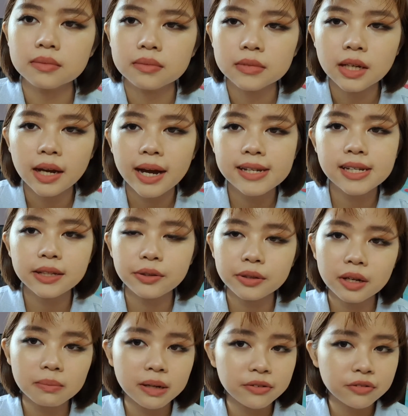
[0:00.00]
Guys, I took
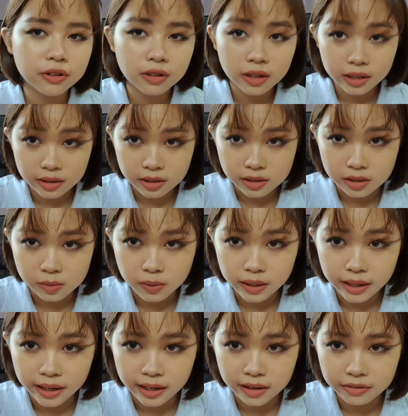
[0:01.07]
out my roller and this is what
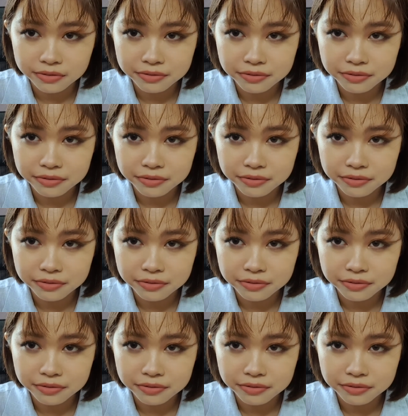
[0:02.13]
I have.